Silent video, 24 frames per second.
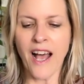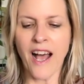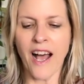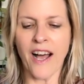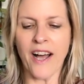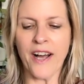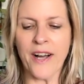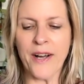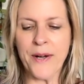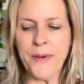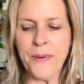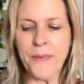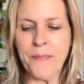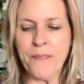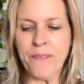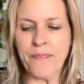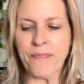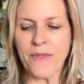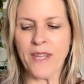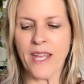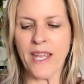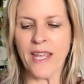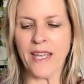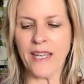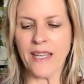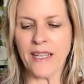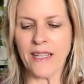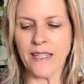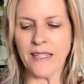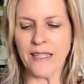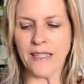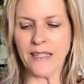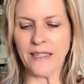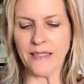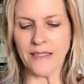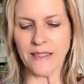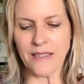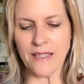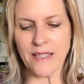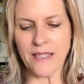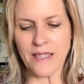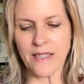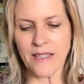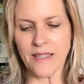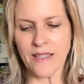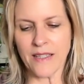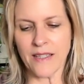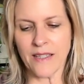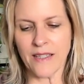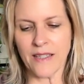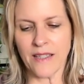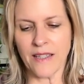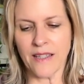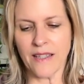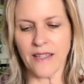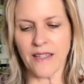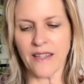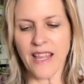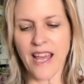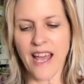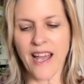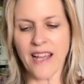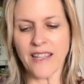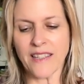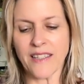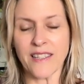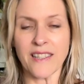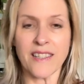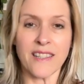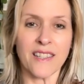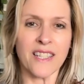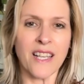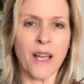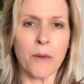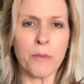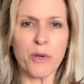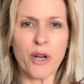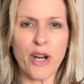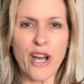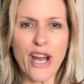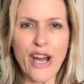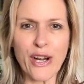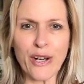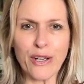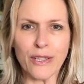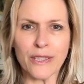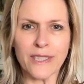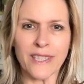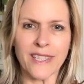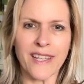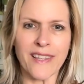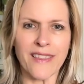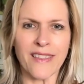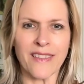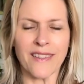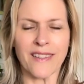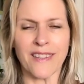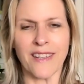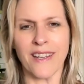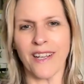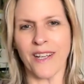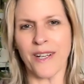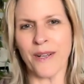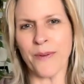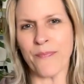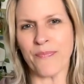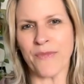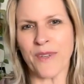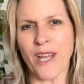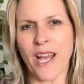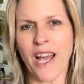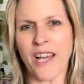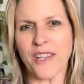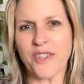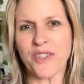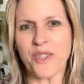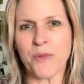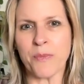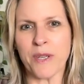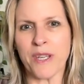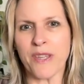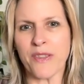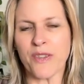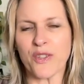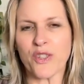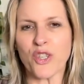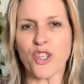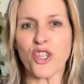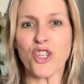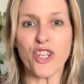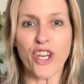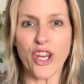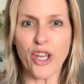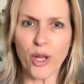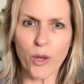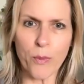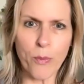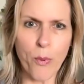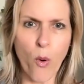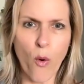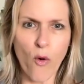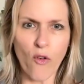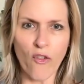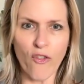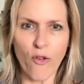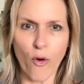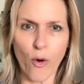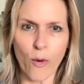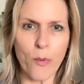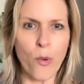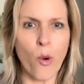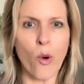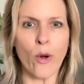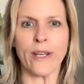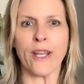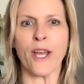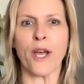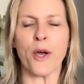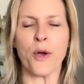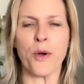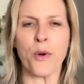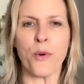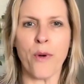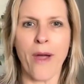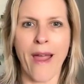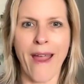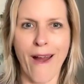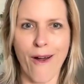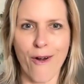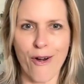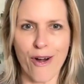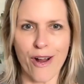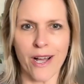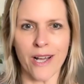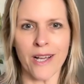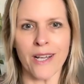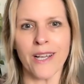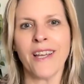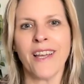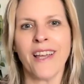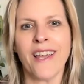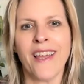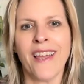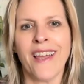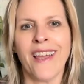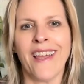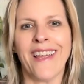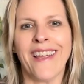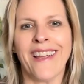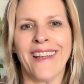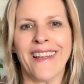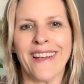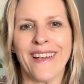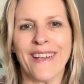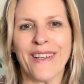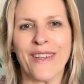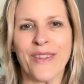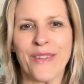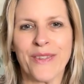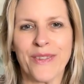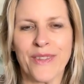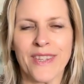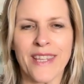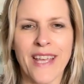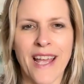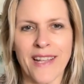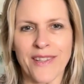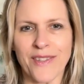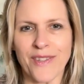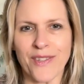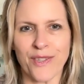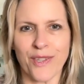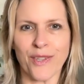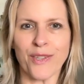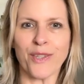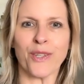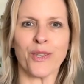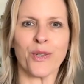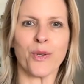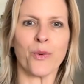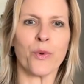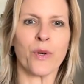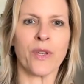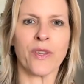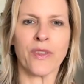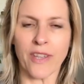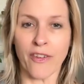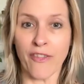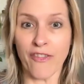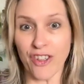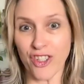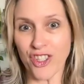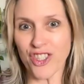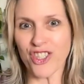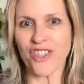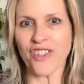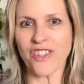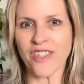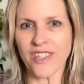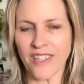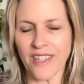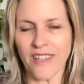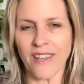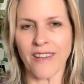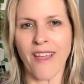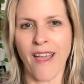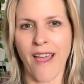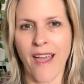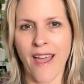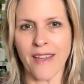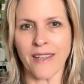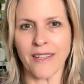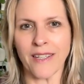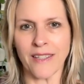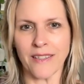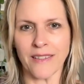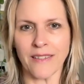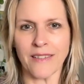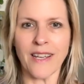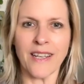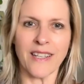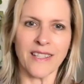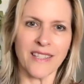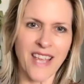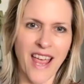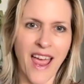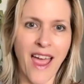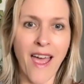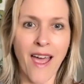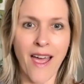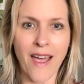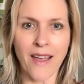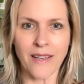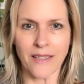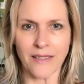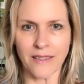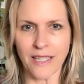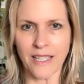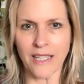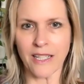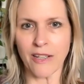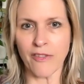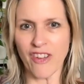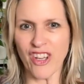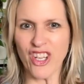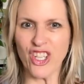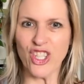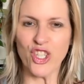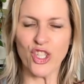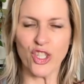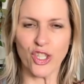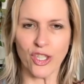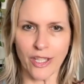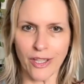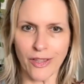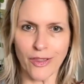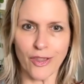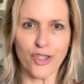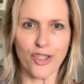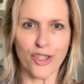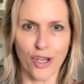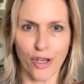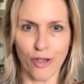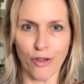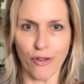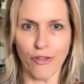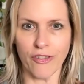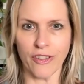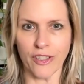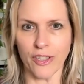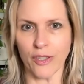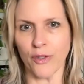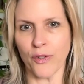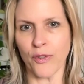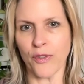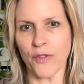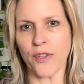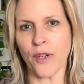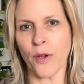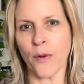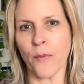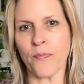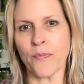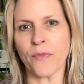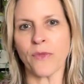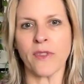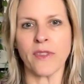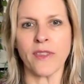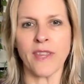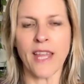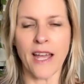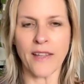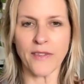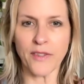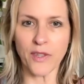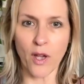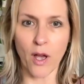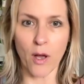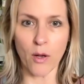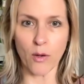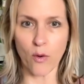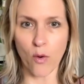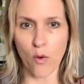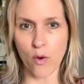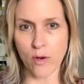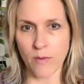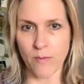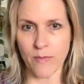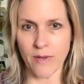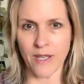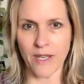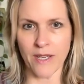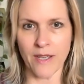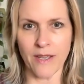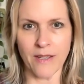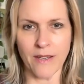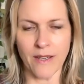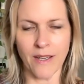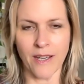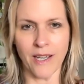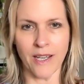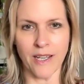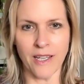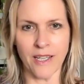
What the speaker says: And that's, some are heralding us to be in this shale 4.0 era. And that's to do with efficiency again, and tech and innovation in the shale field. So that's all going to be